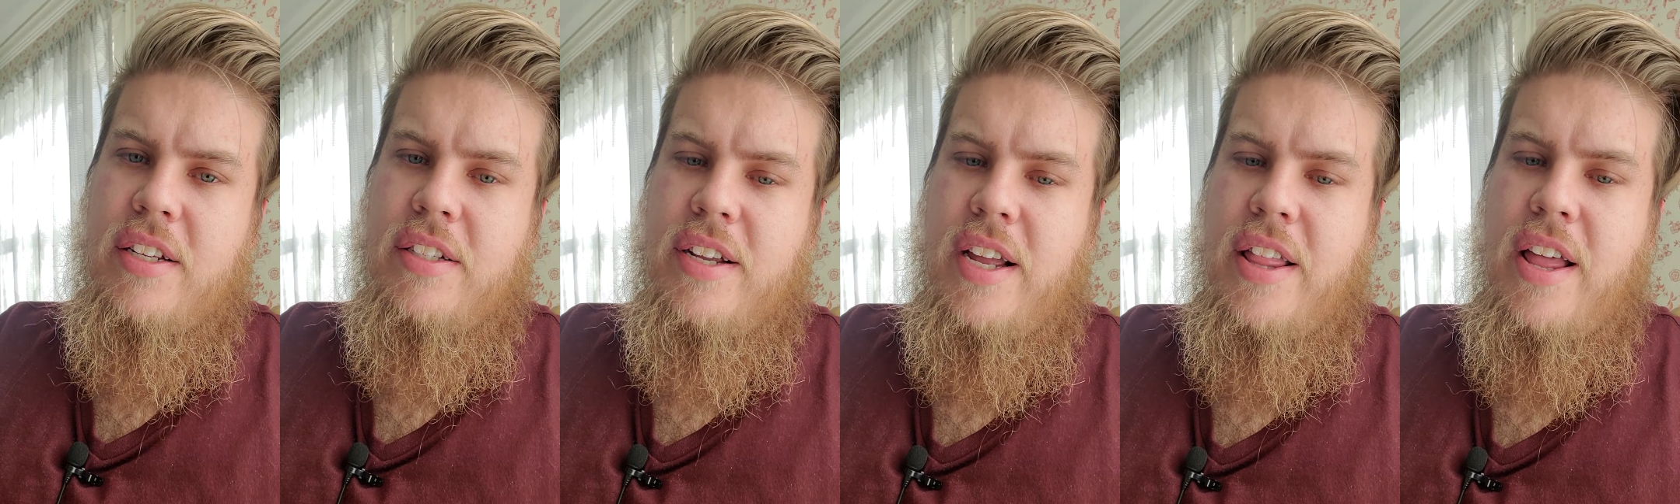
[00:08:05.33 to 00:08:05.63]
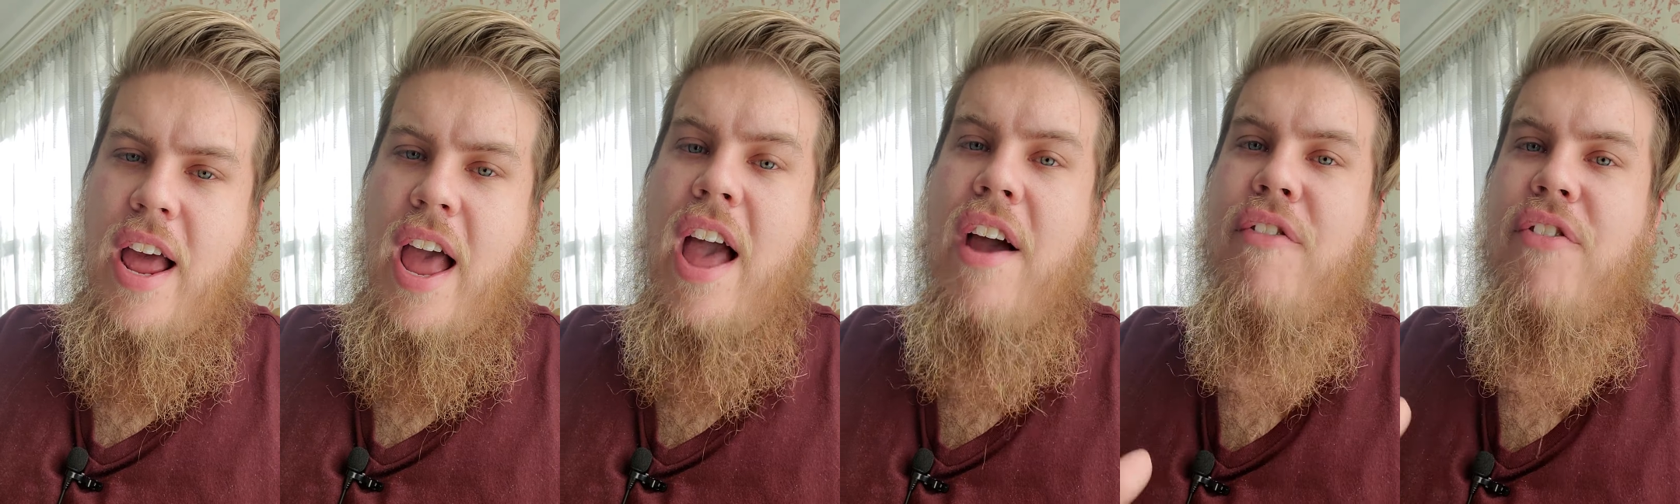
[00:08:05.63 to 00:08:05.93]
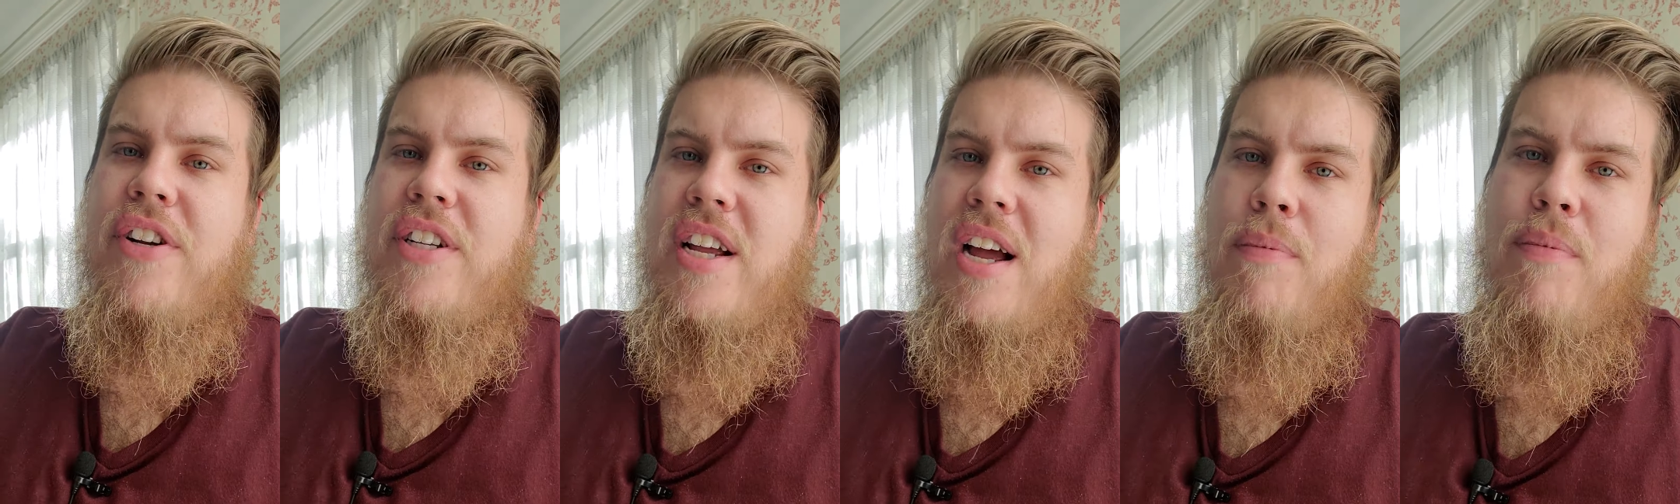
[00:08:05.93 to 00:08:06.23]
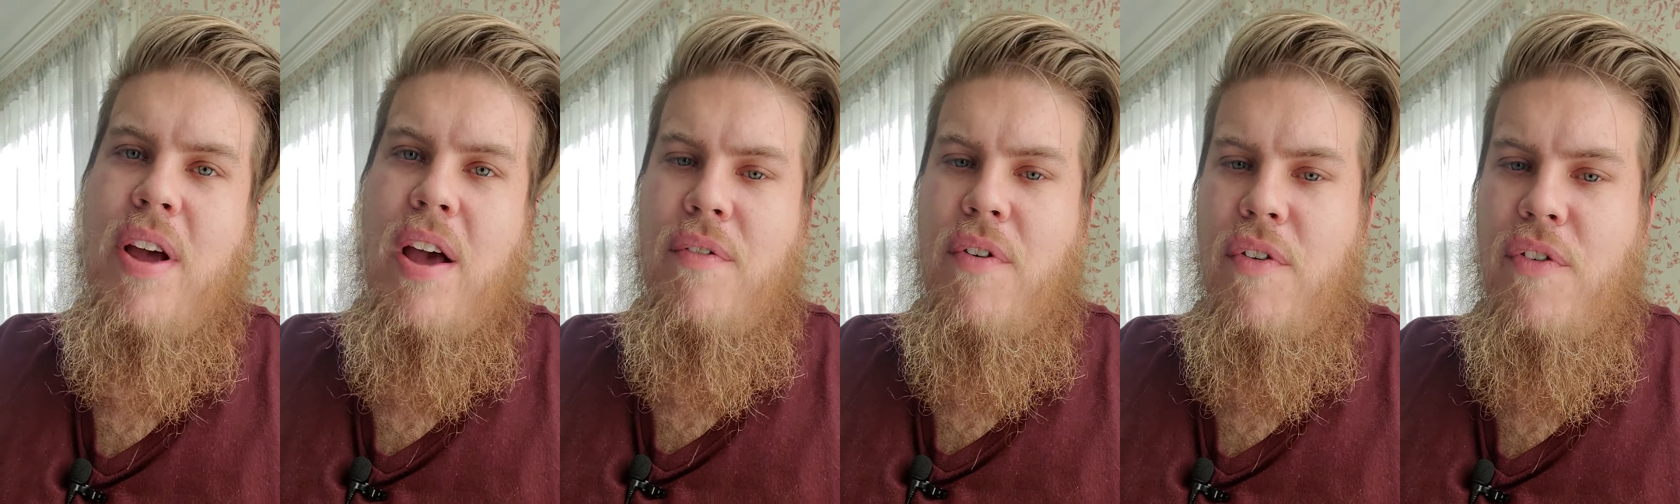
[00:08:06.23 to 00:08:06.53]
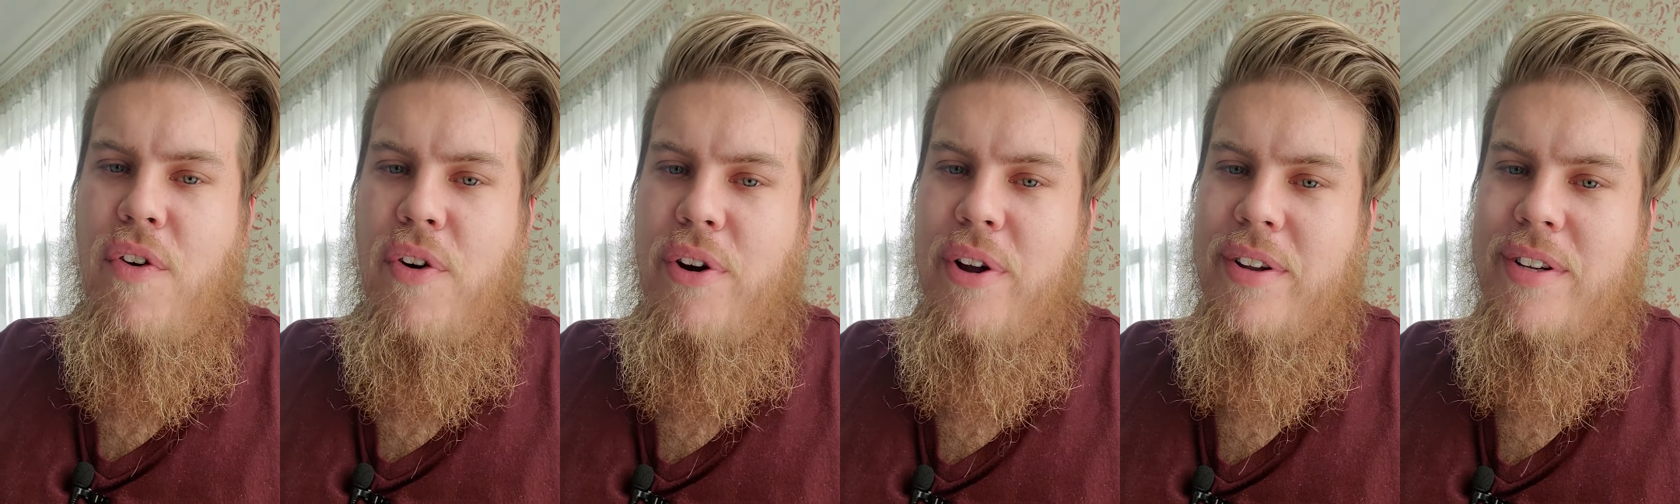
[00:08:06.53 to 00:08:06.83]
say that every time we have a
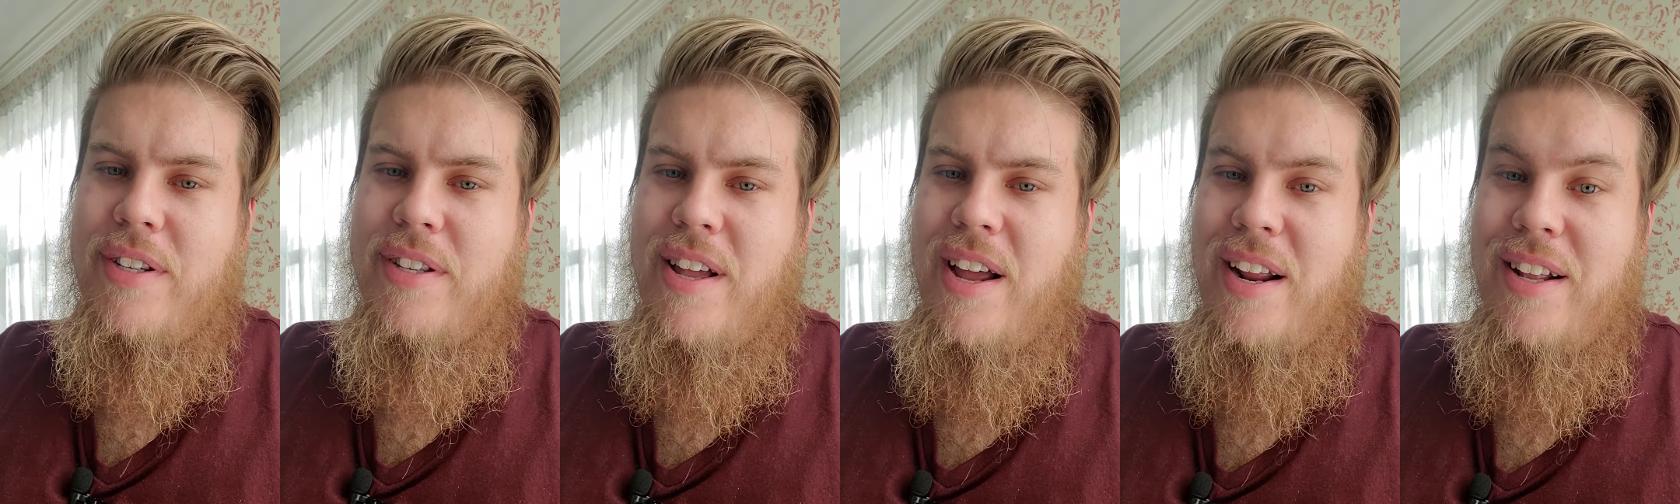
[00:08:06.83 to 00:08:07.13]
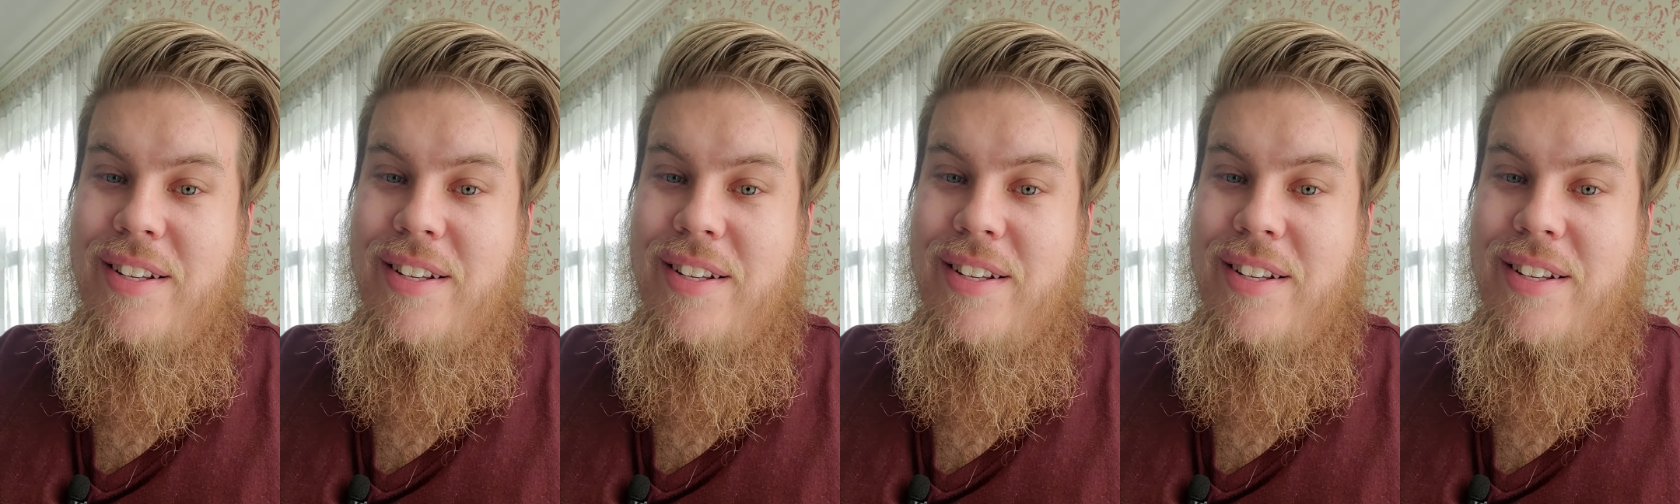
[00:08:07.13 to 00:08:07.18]
focus that